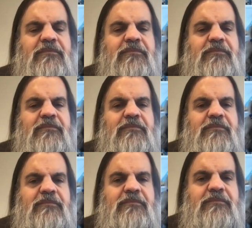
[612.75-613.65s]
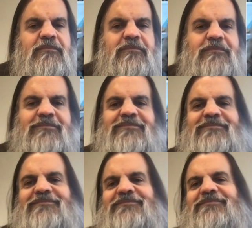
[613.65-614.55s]

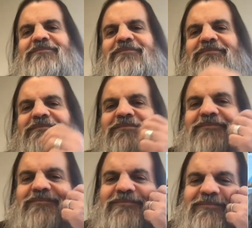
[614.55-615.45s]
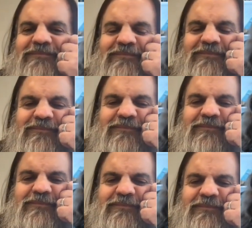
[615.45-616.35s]

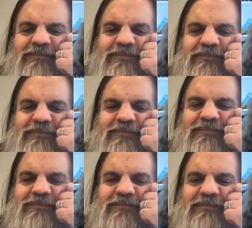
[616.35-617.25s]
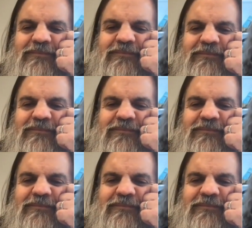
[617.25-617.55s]
The person shown says nothing.